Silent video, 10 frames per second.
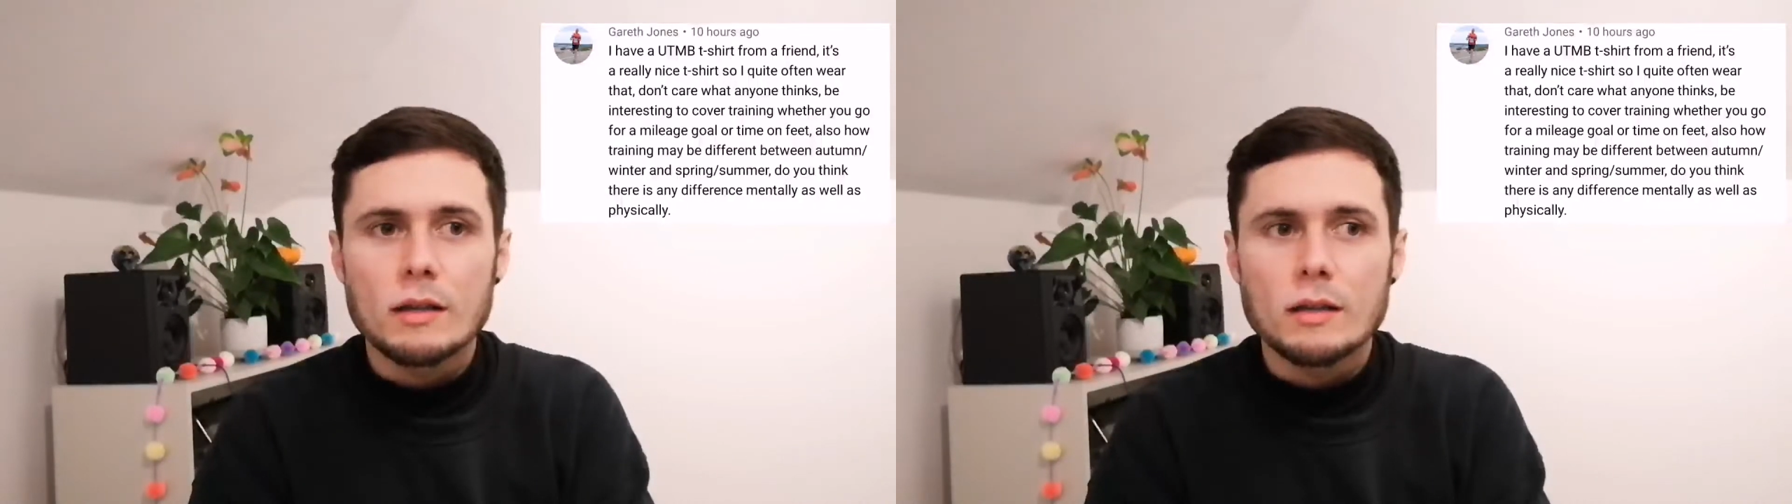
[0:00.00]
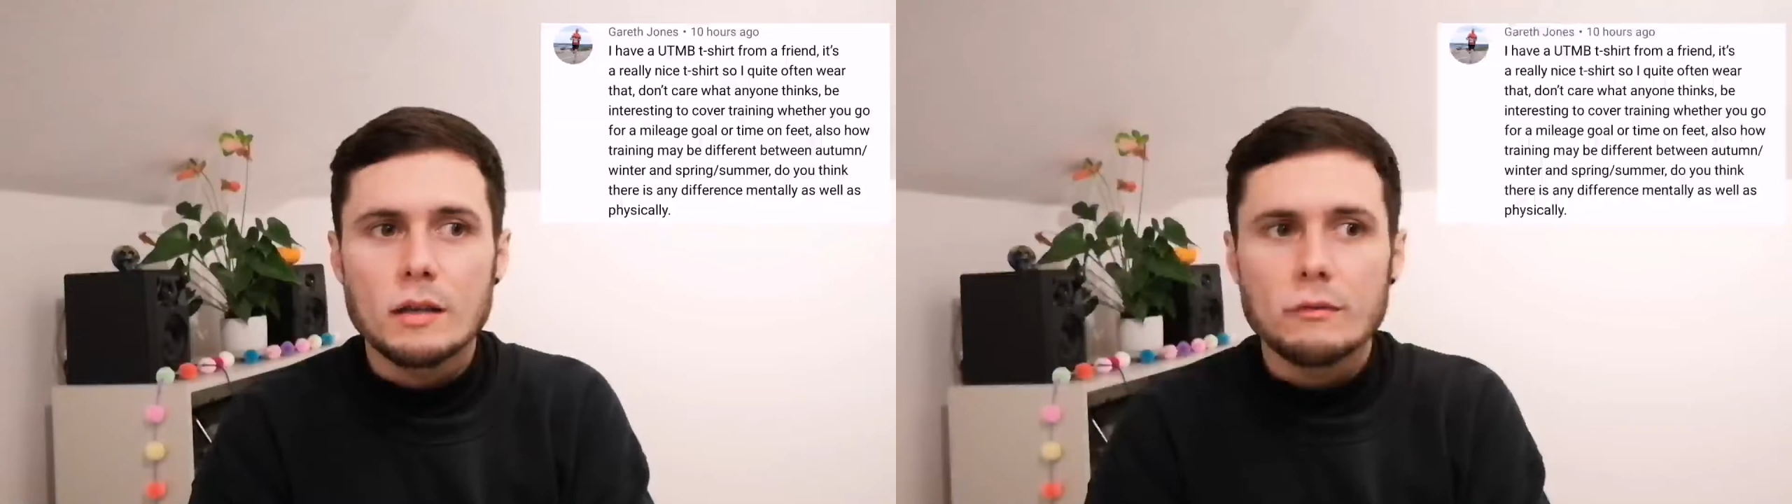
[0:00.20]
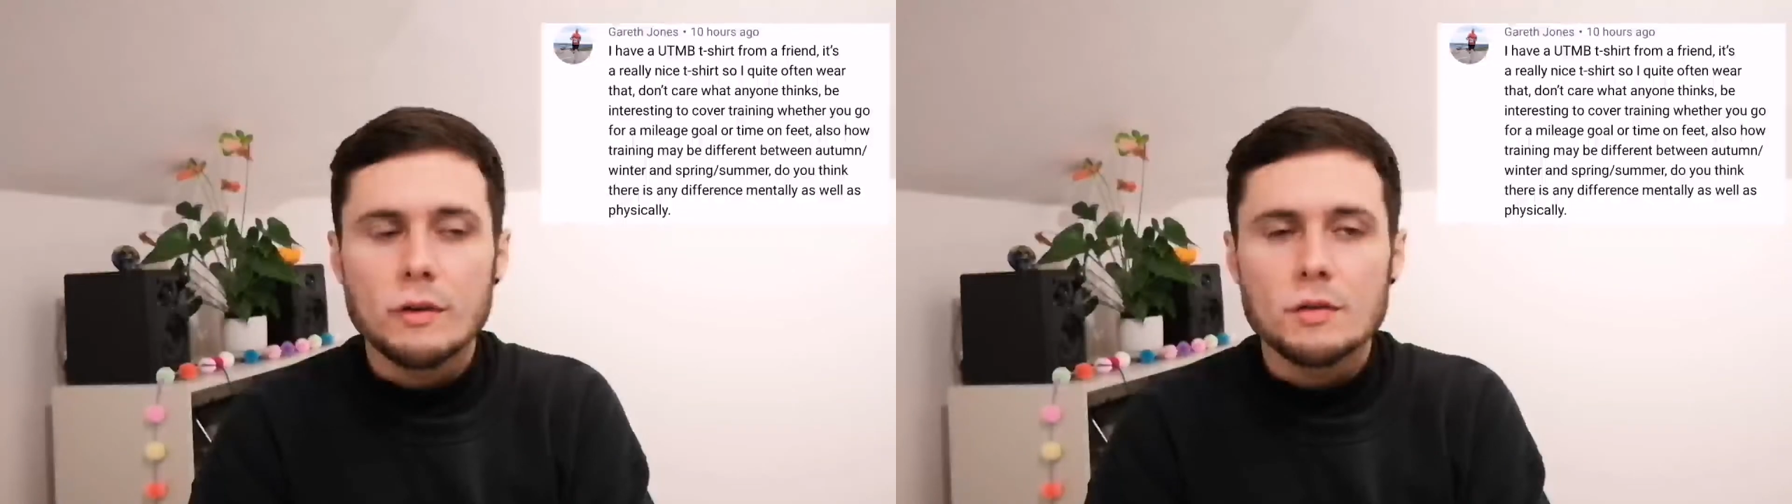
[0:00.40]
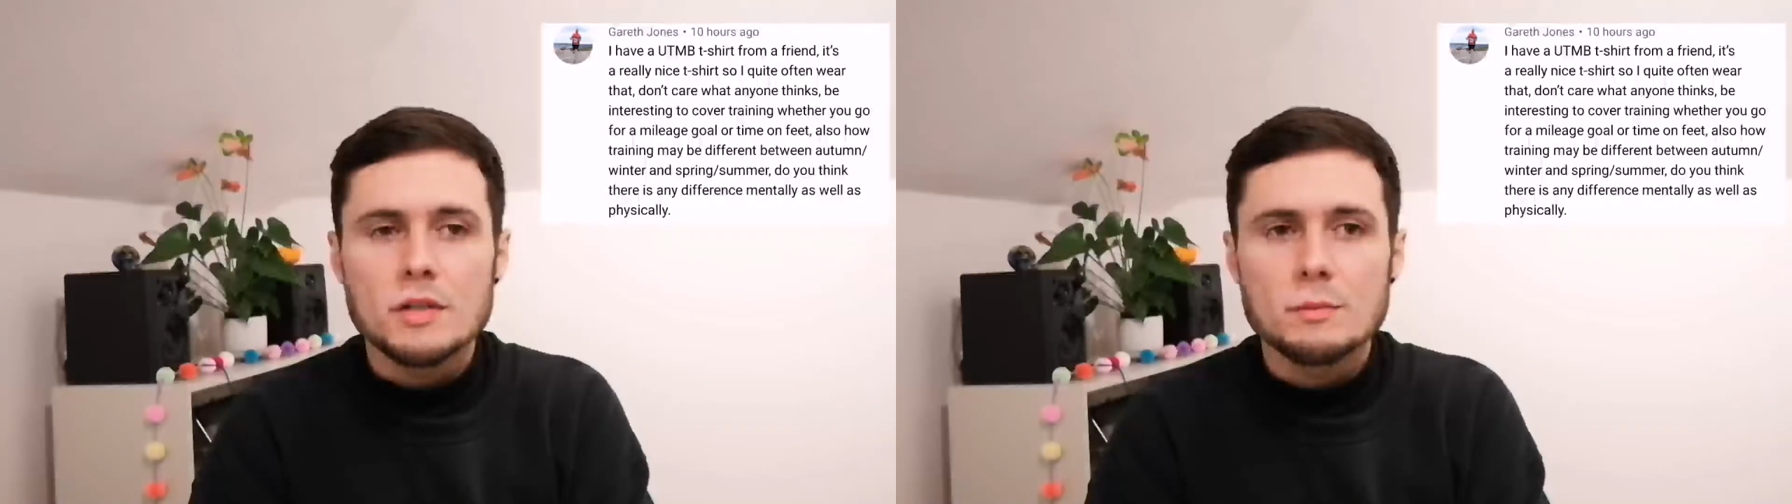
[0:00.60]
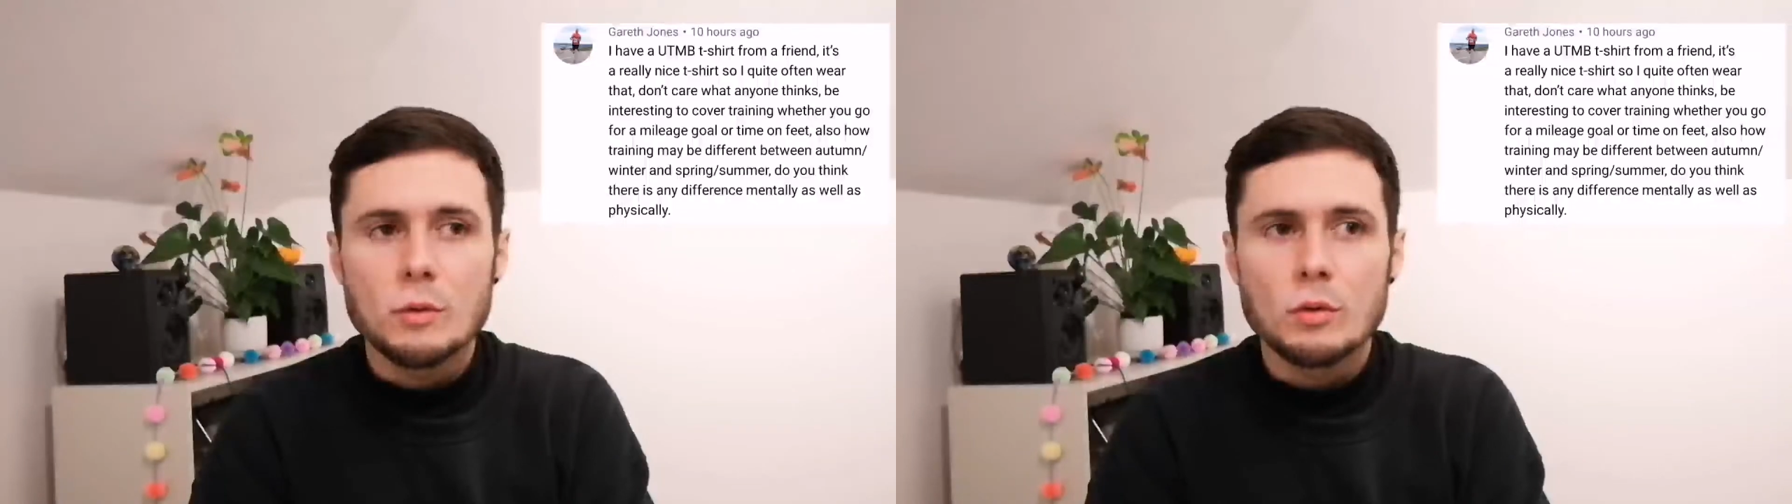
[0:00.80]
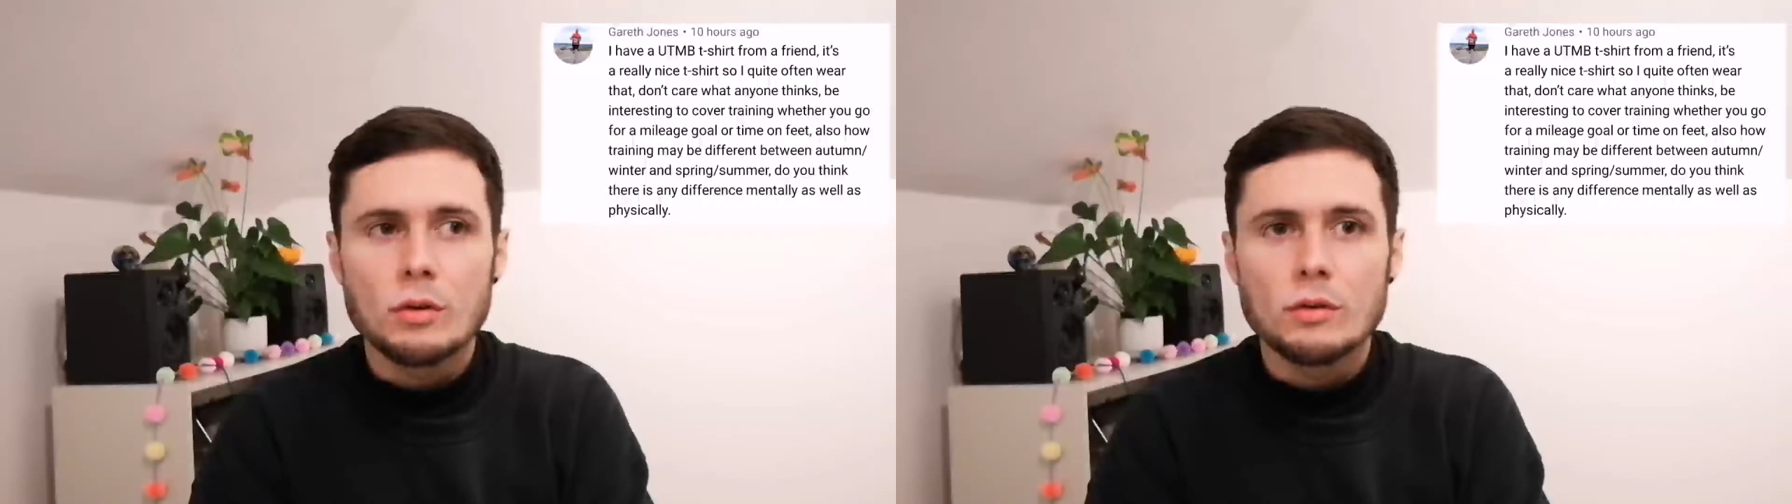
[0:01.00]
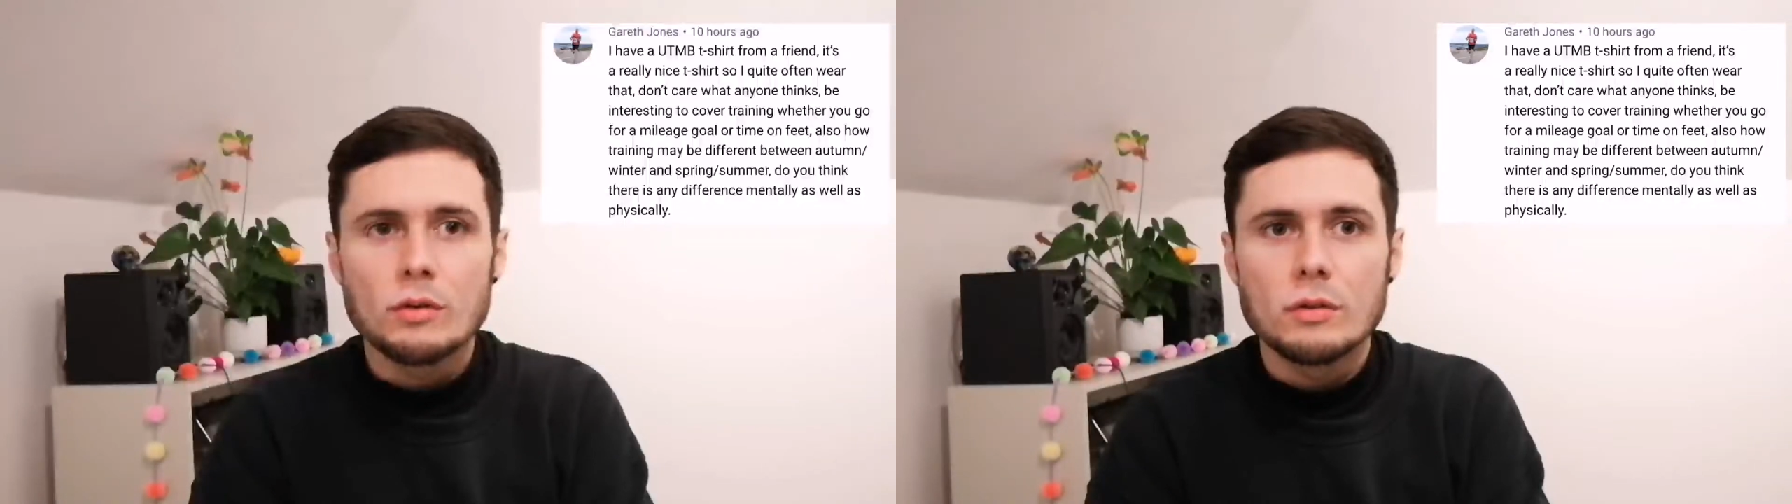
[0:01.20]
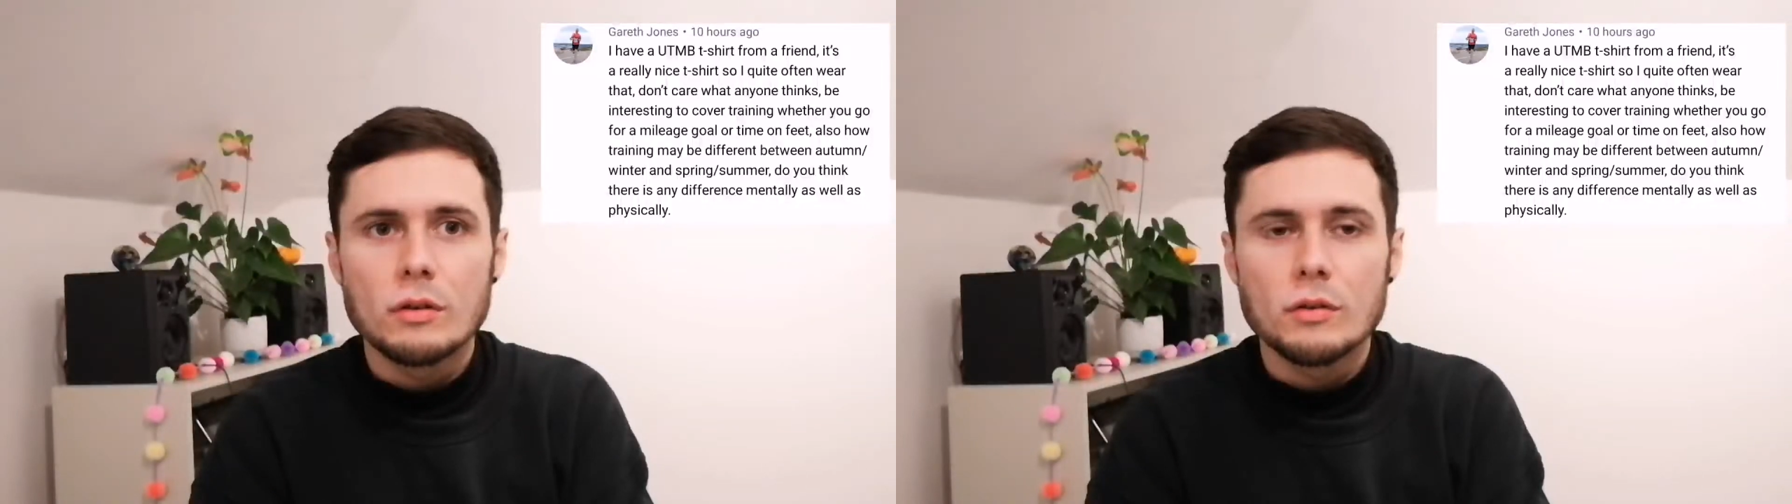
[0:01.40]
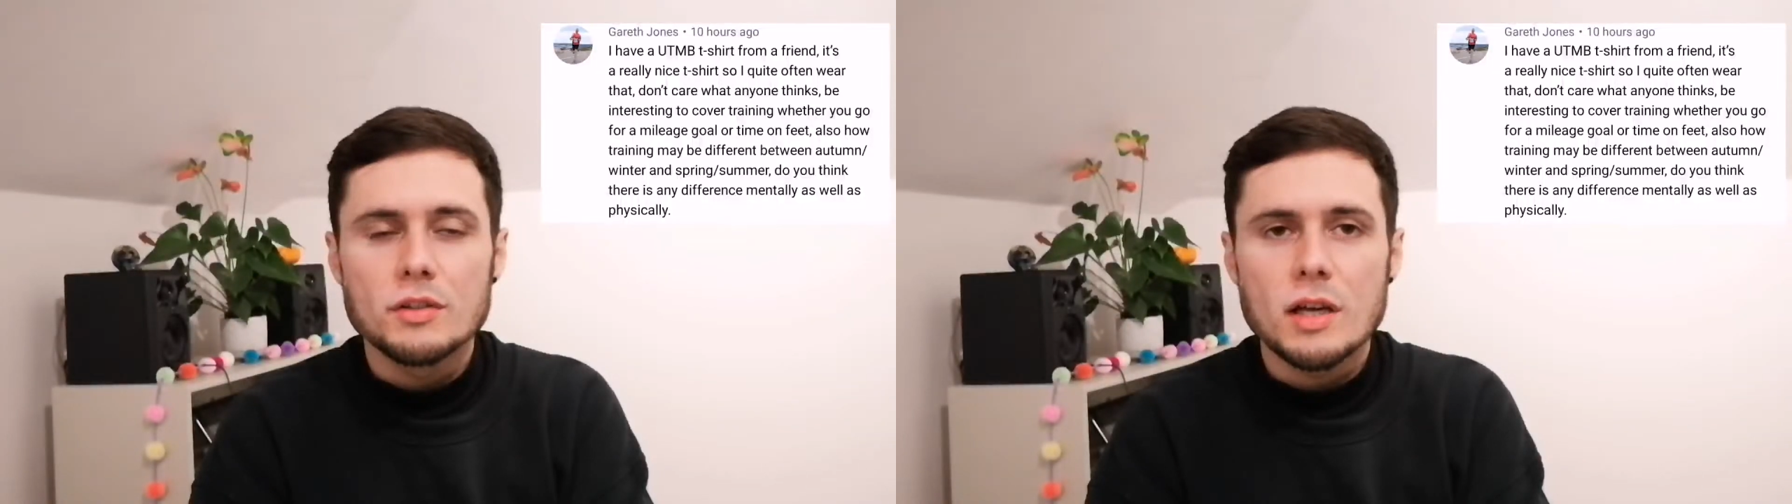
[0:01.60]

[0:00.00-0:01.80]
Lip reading: and I focus more on